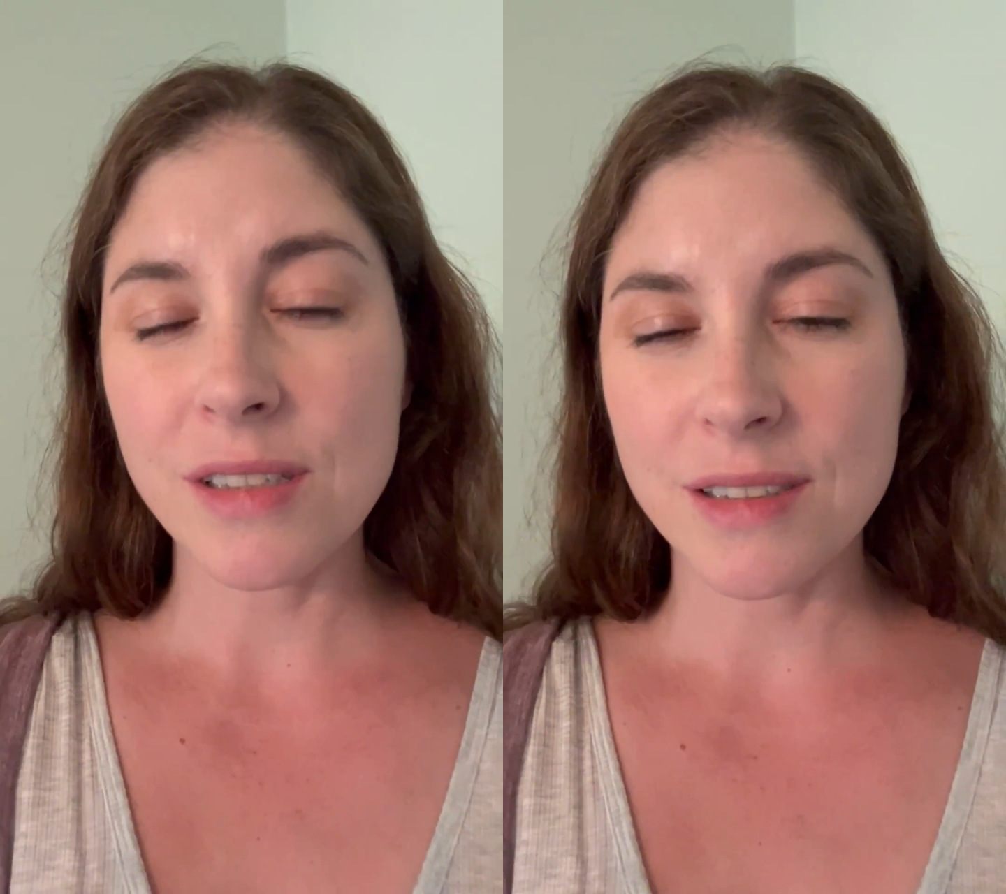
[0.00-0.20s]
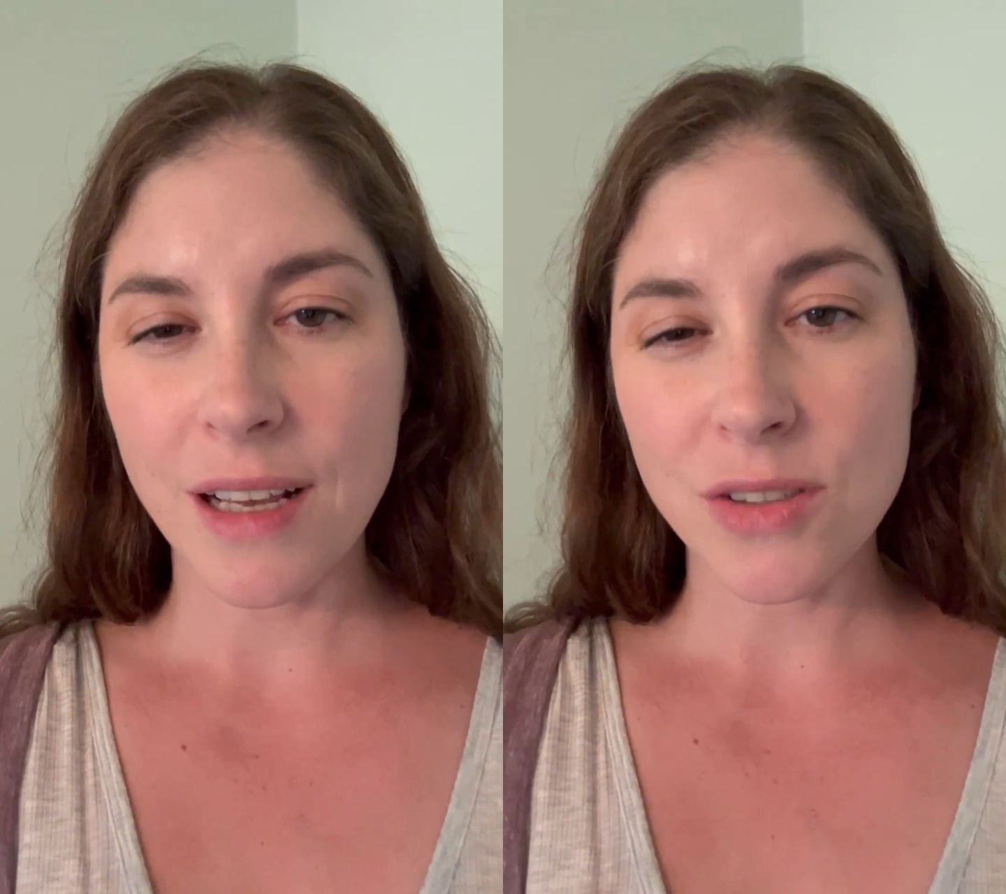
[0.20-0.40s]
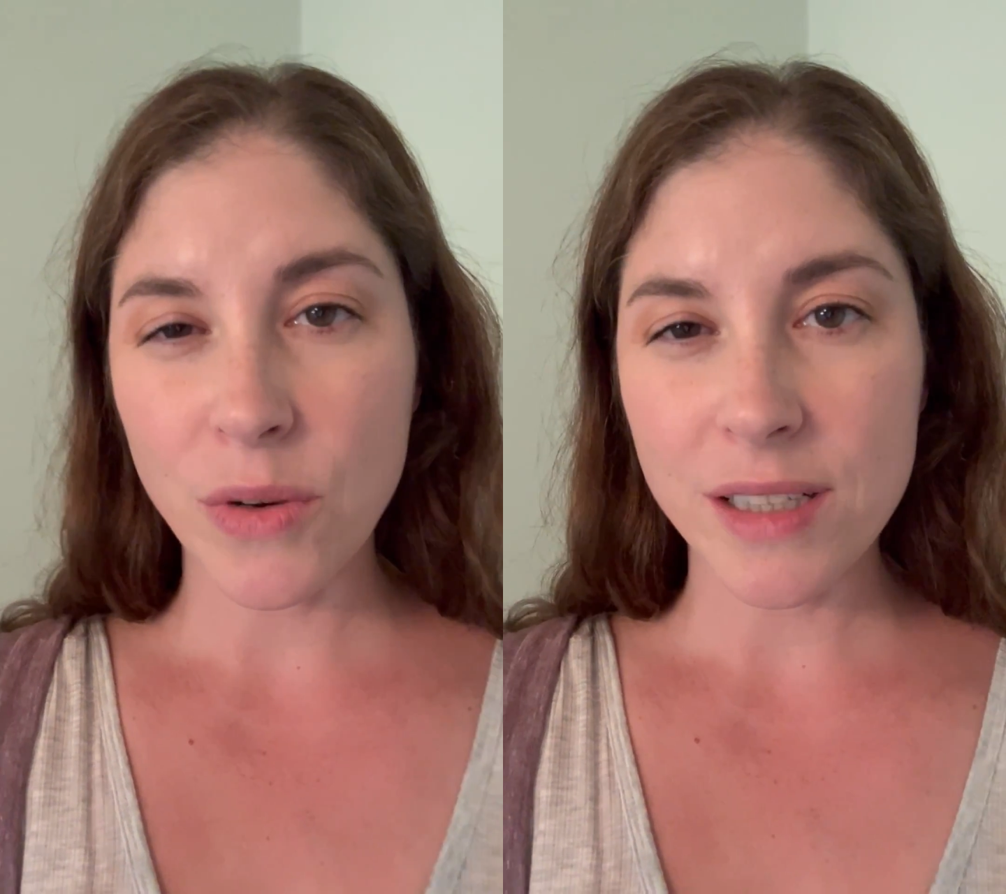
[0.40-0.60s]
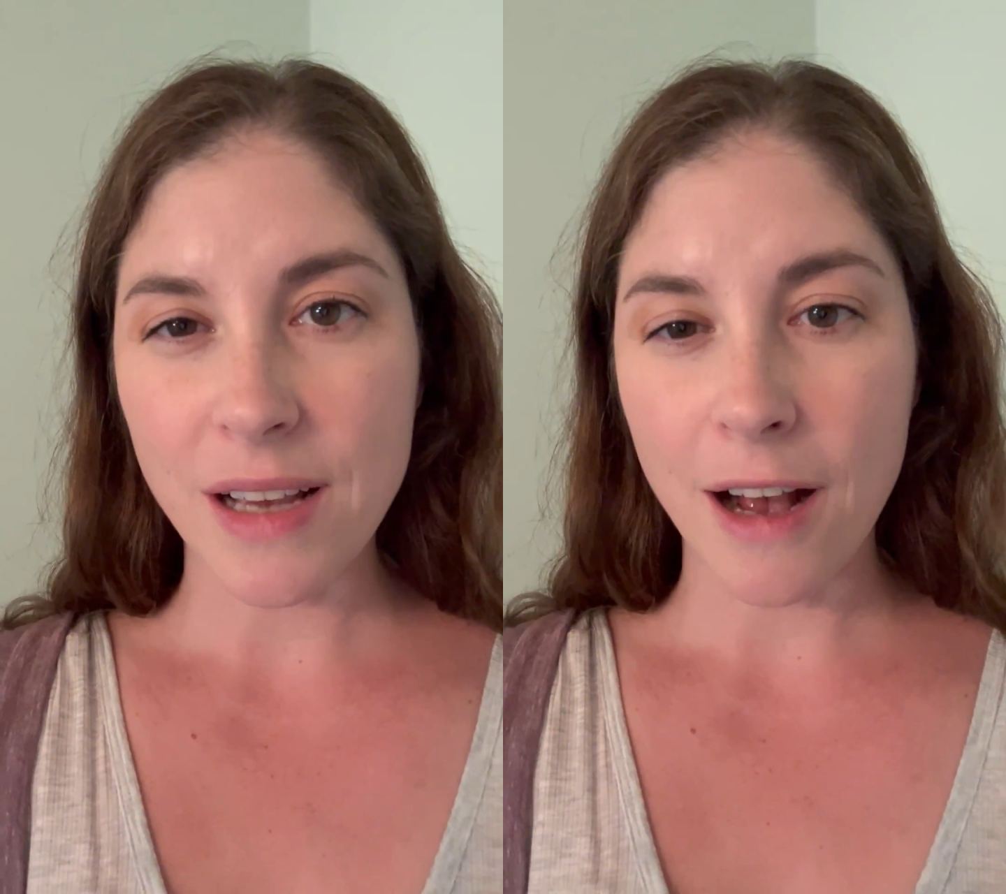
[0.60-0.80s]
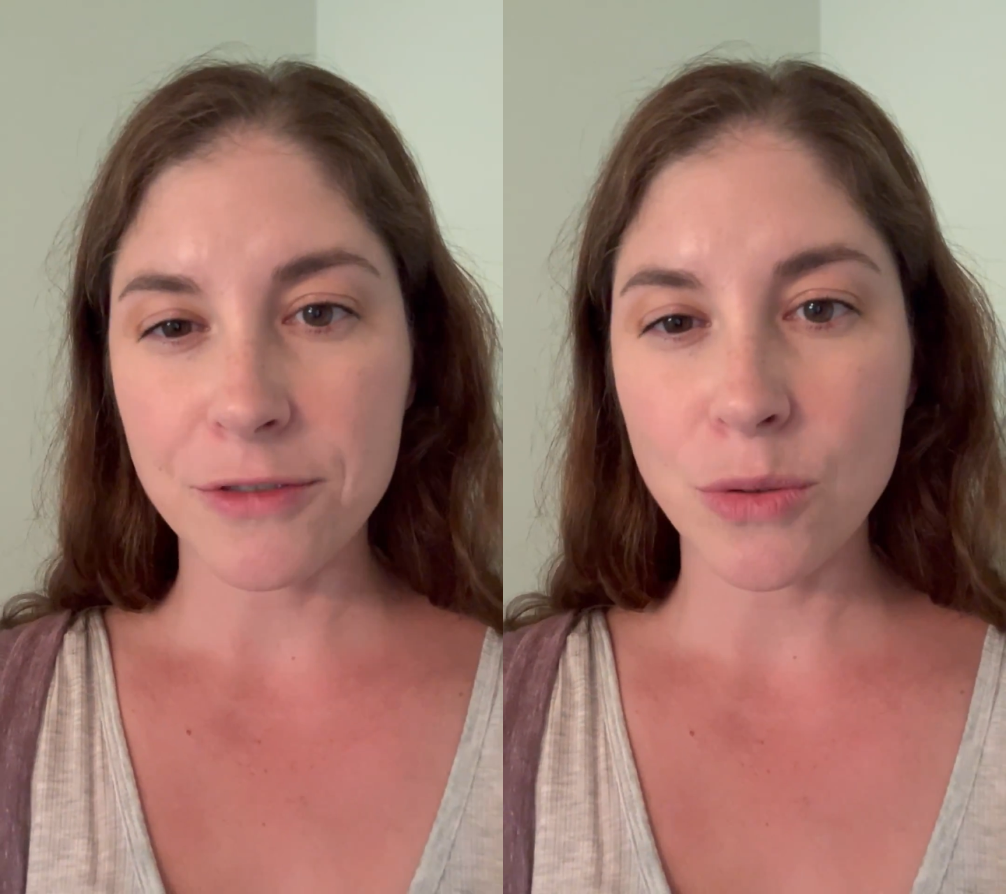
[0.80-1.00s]
success rates
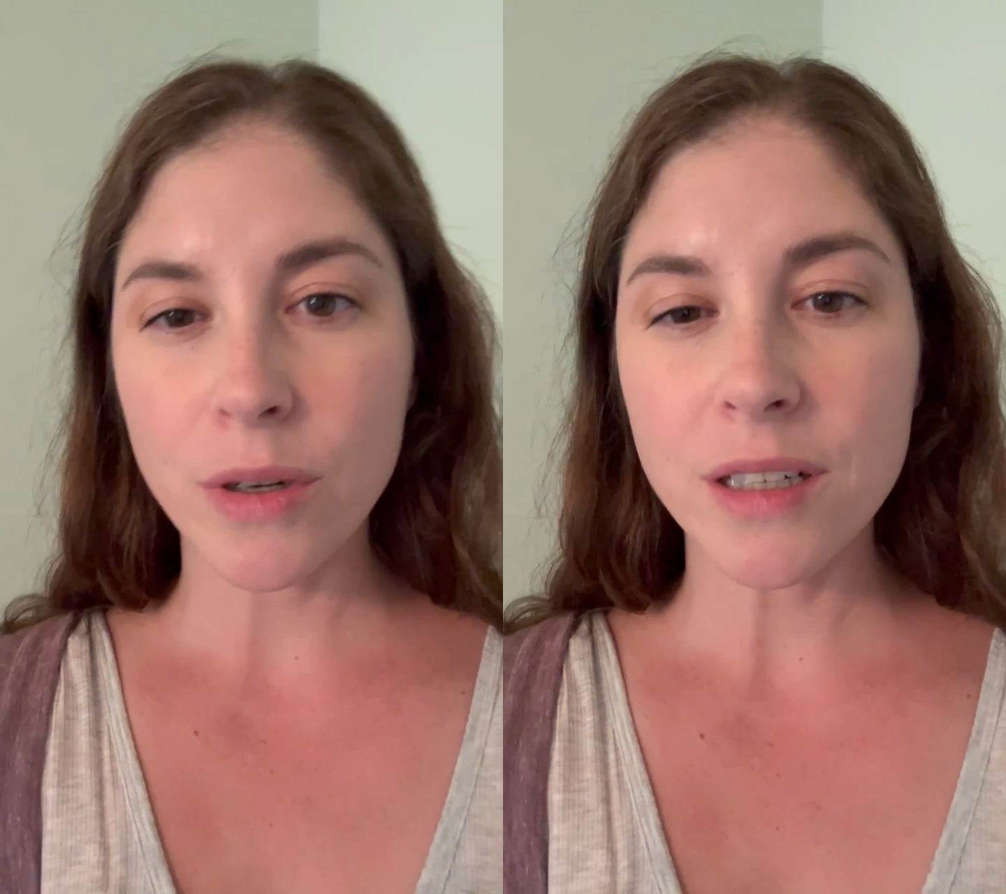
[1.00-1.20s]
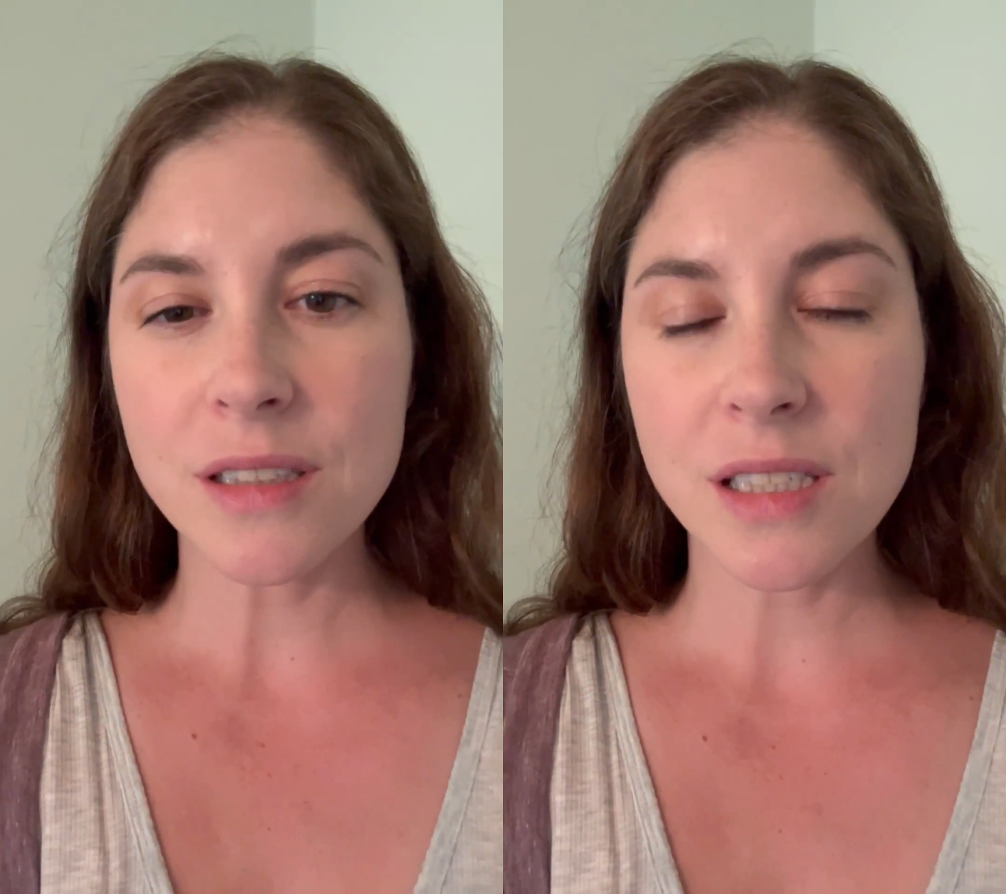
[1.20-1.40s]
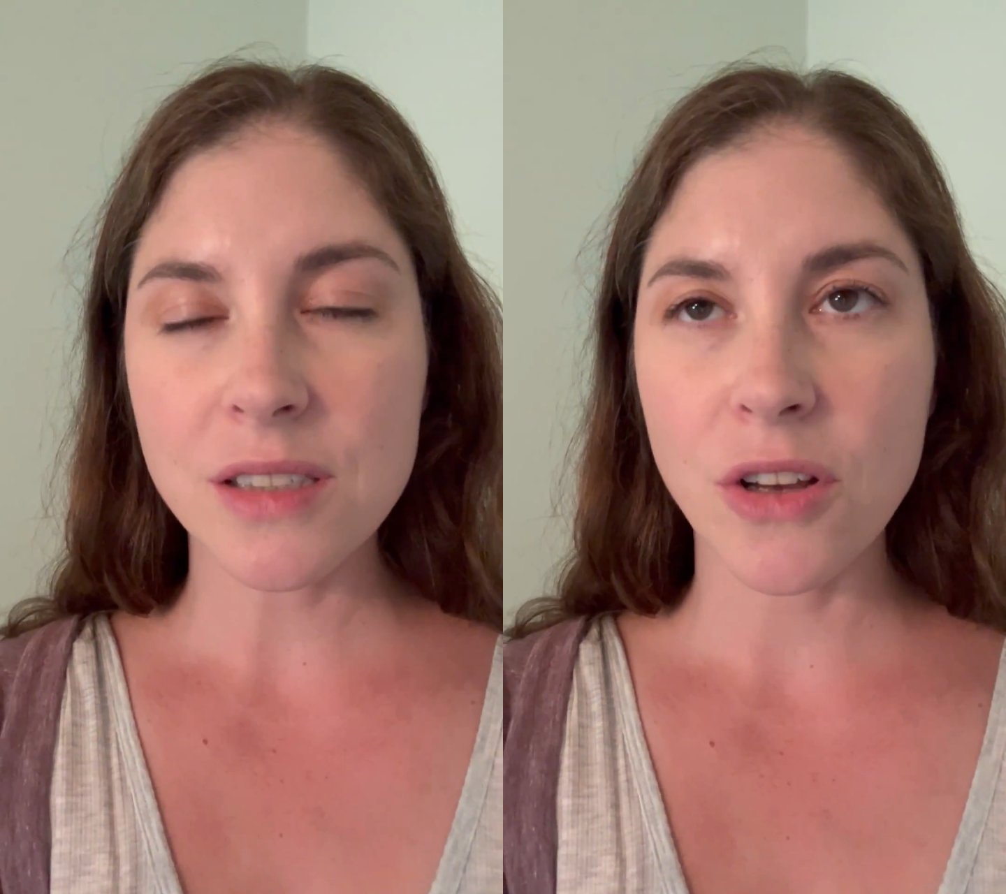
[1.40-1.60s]
afterwards.